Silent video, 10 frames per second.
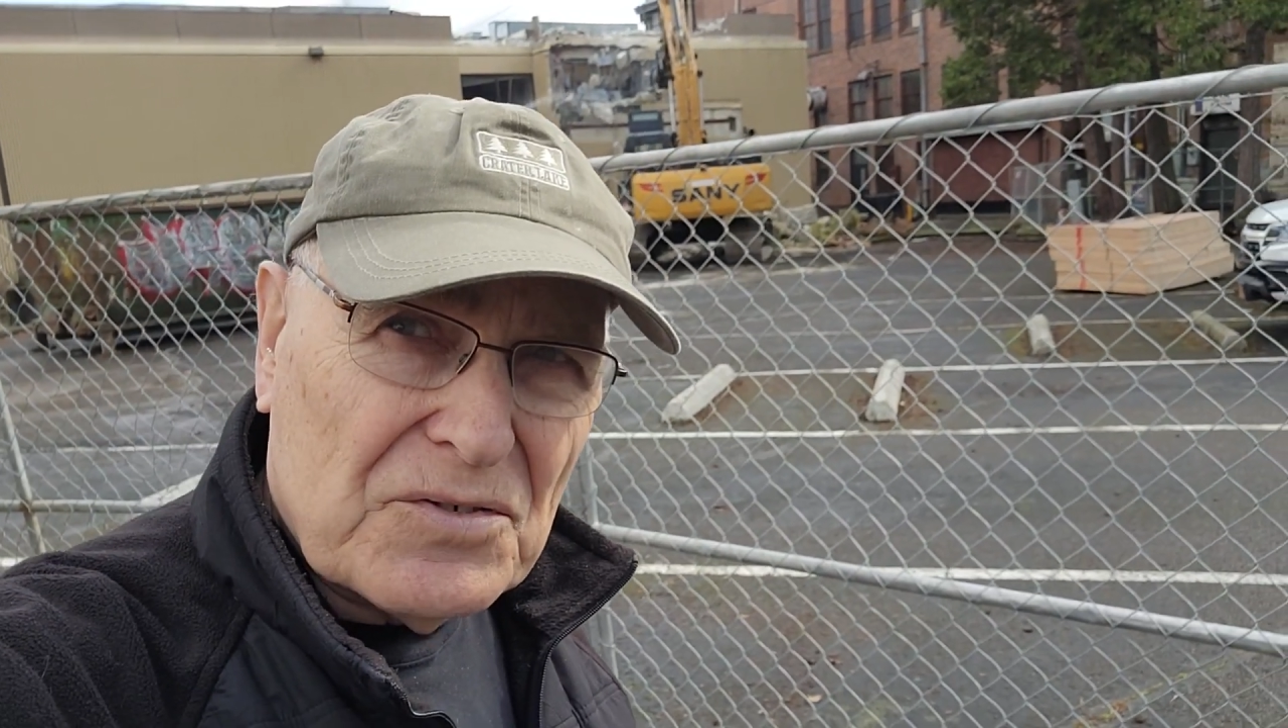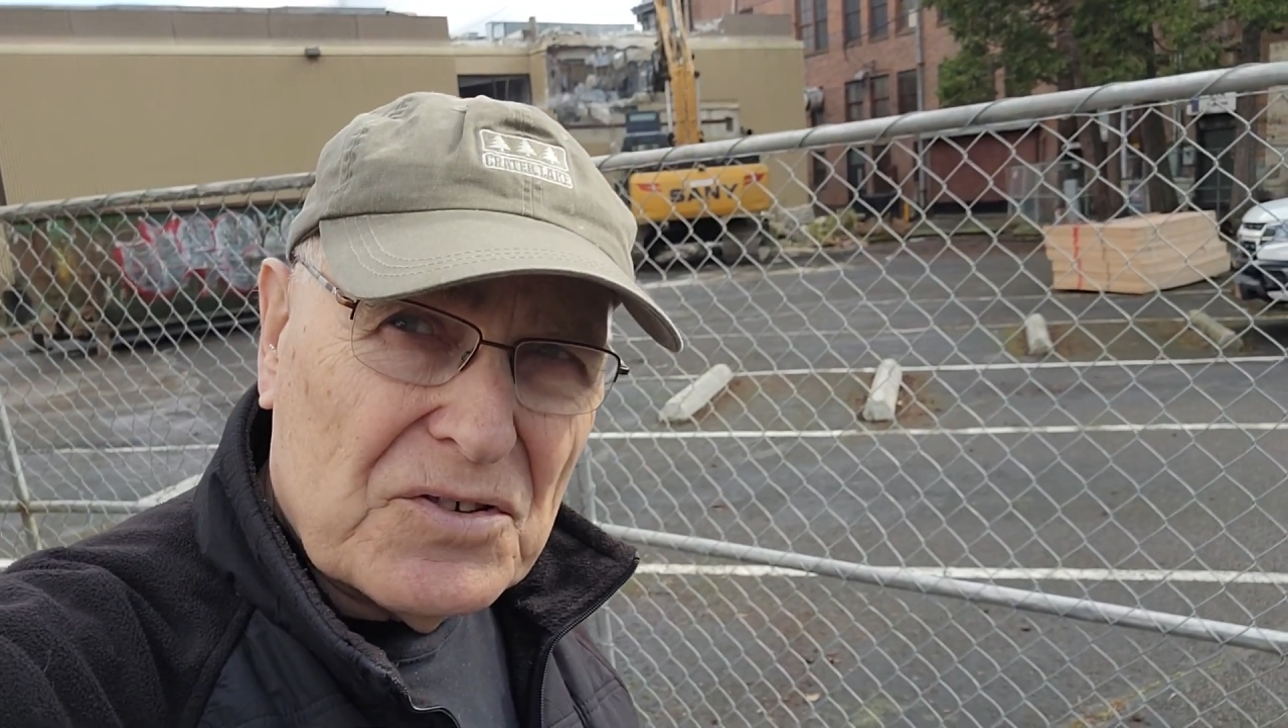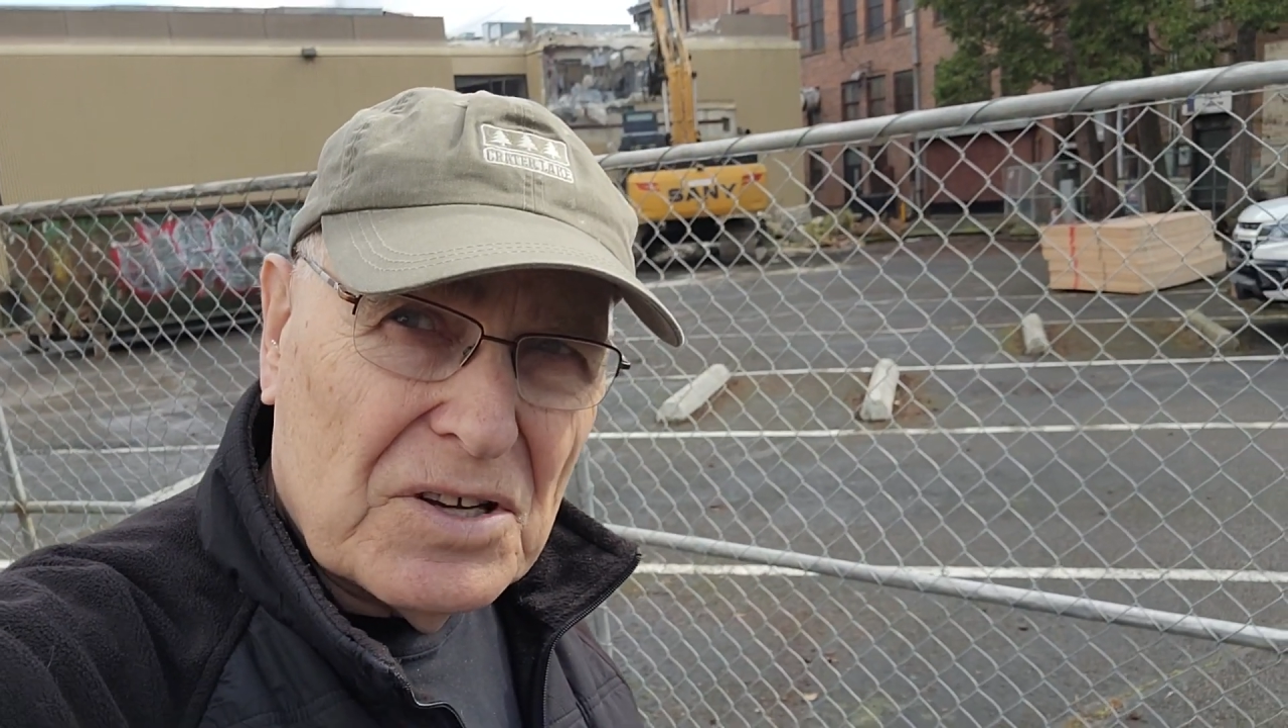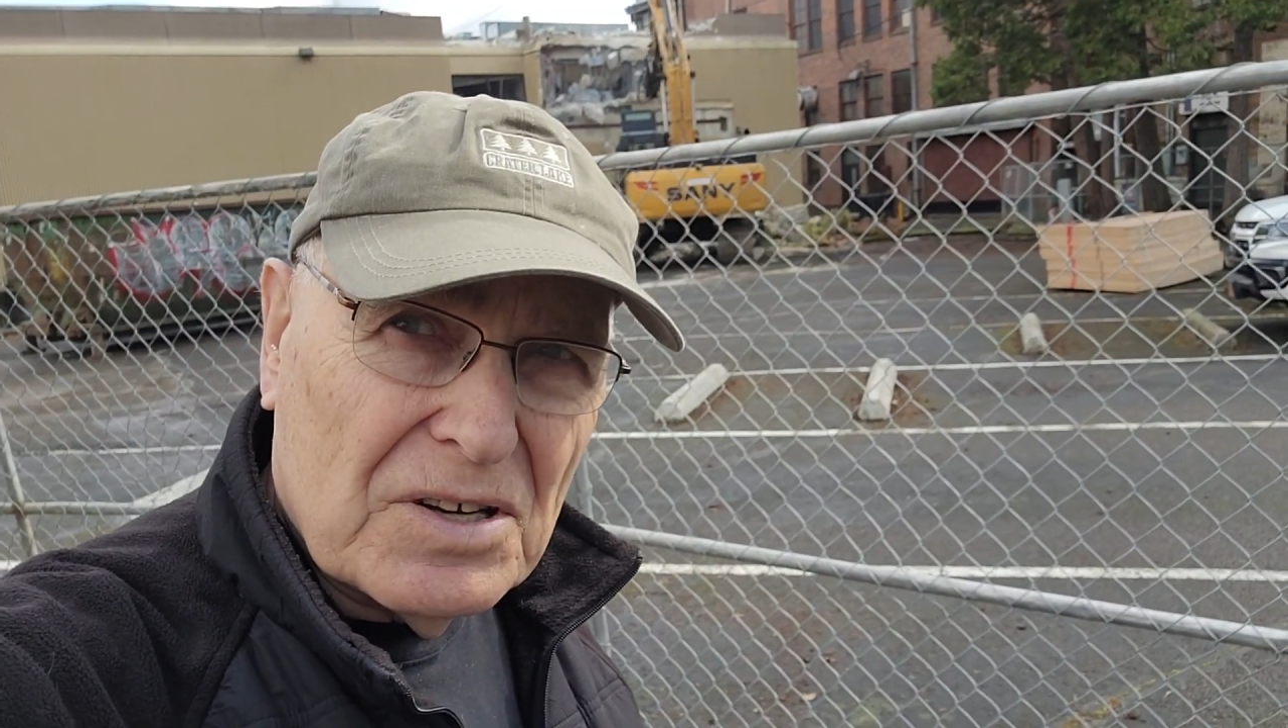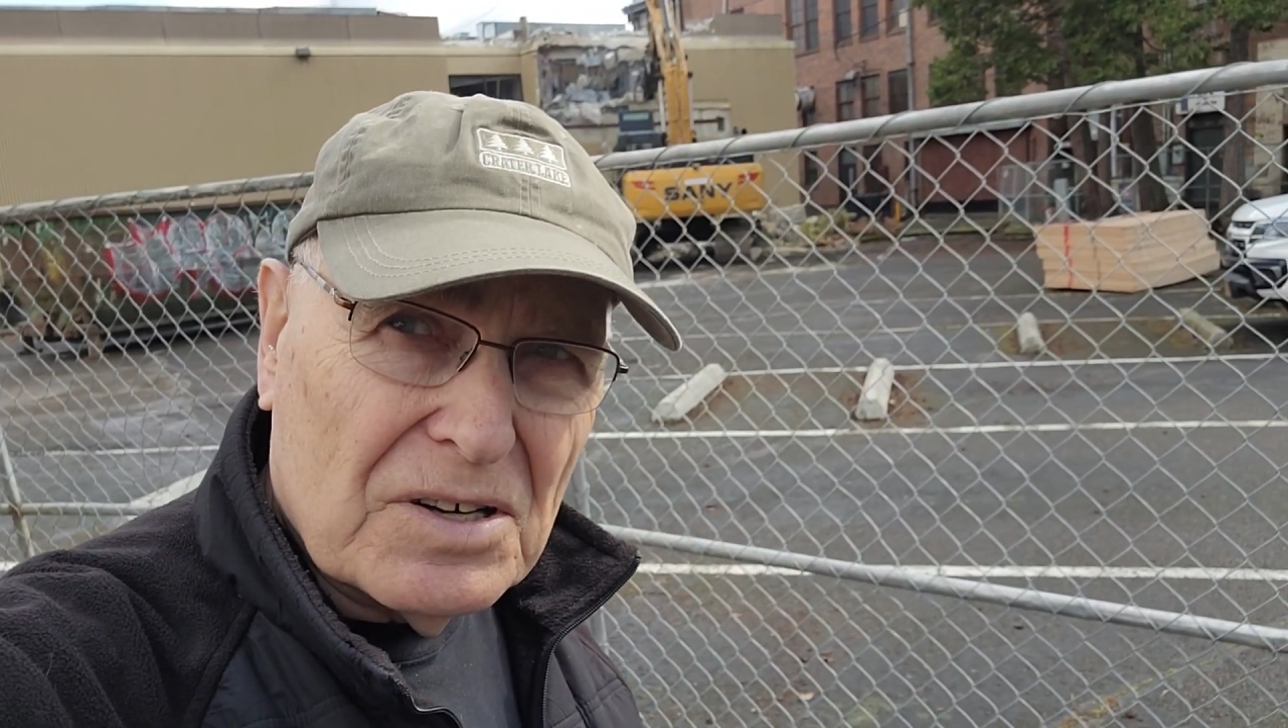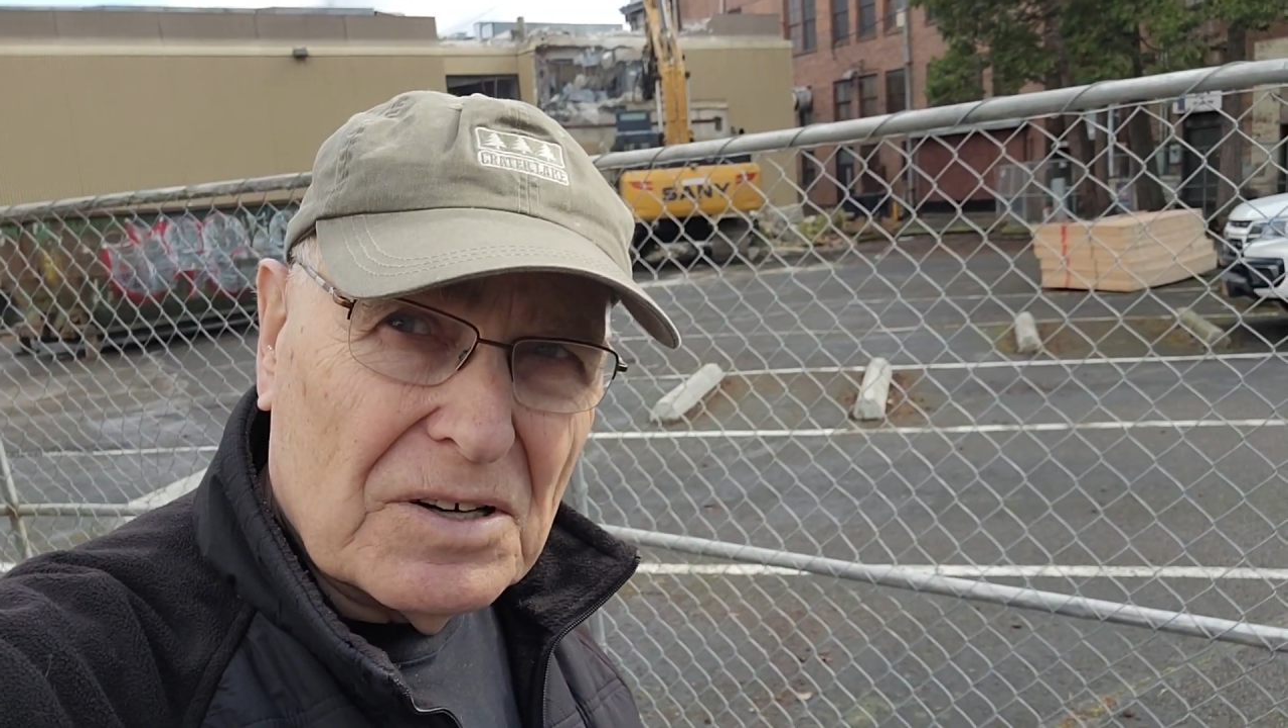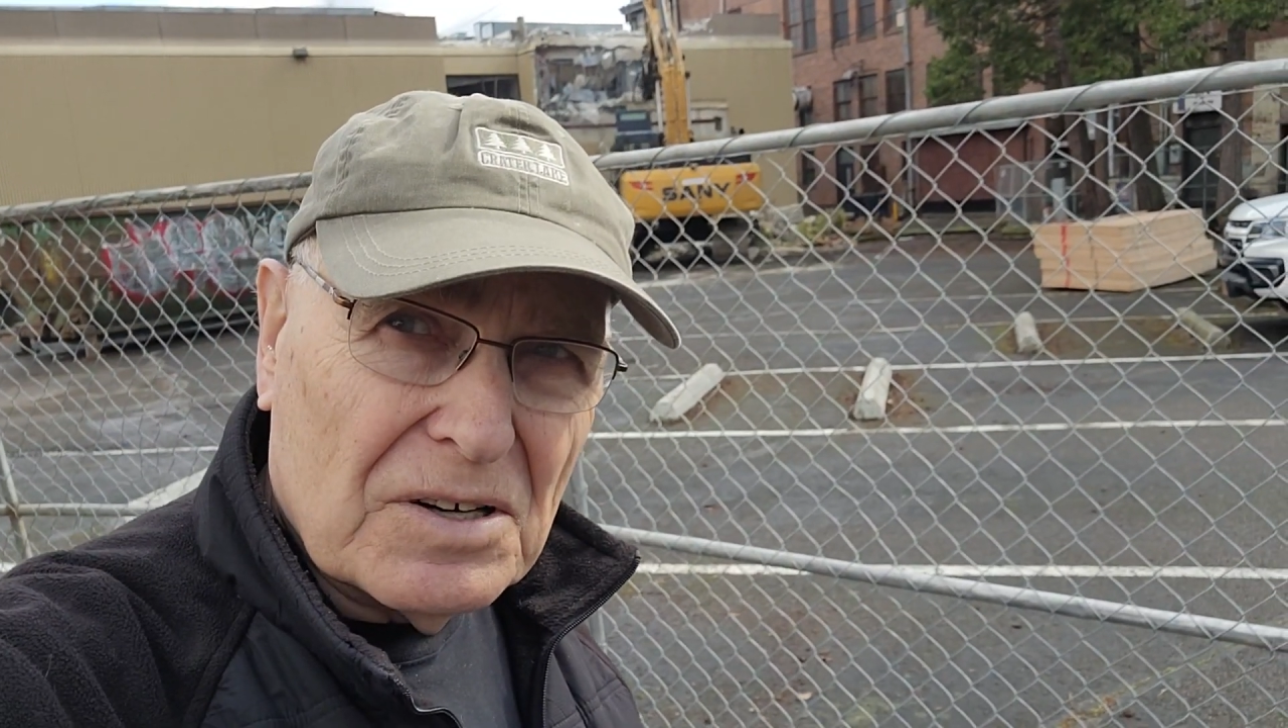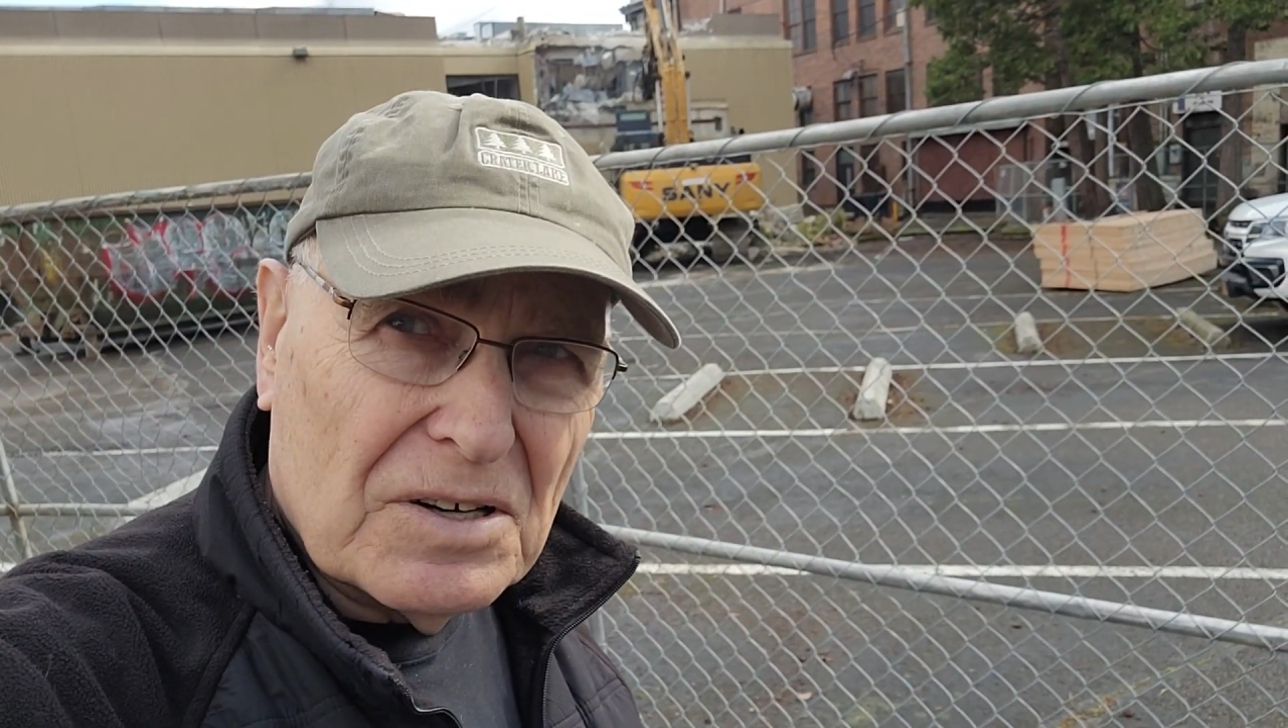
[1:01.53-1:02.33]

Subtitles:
see here.